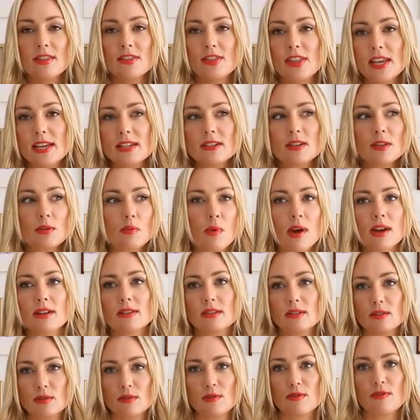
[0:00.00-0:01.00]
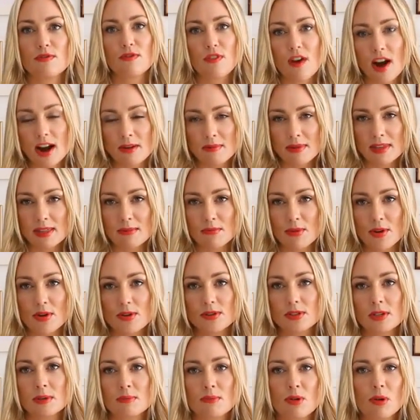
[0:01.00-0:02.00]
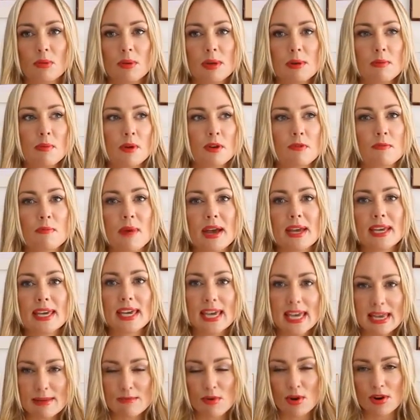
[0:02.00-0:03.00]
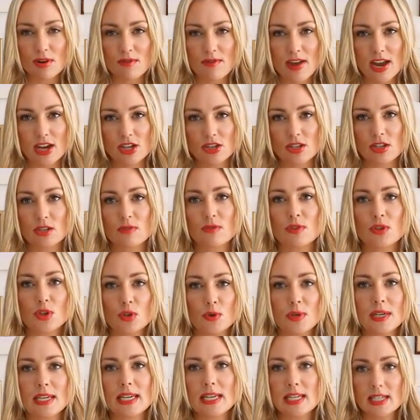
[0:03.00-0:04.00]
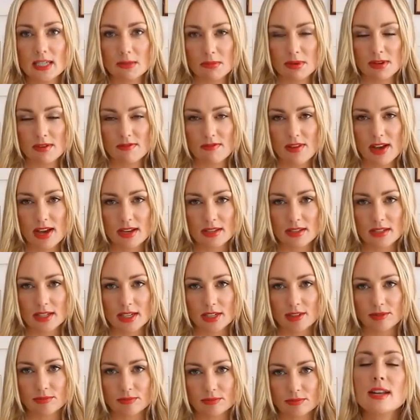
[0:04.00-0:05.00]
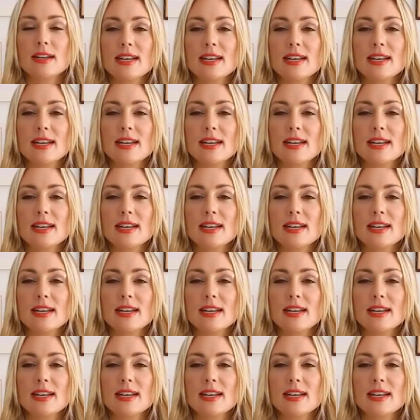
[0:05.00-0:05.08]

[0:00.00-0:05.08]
These are the ones that sort of frighten me the most, and probably one of my key motivations for doing intermittent fasting.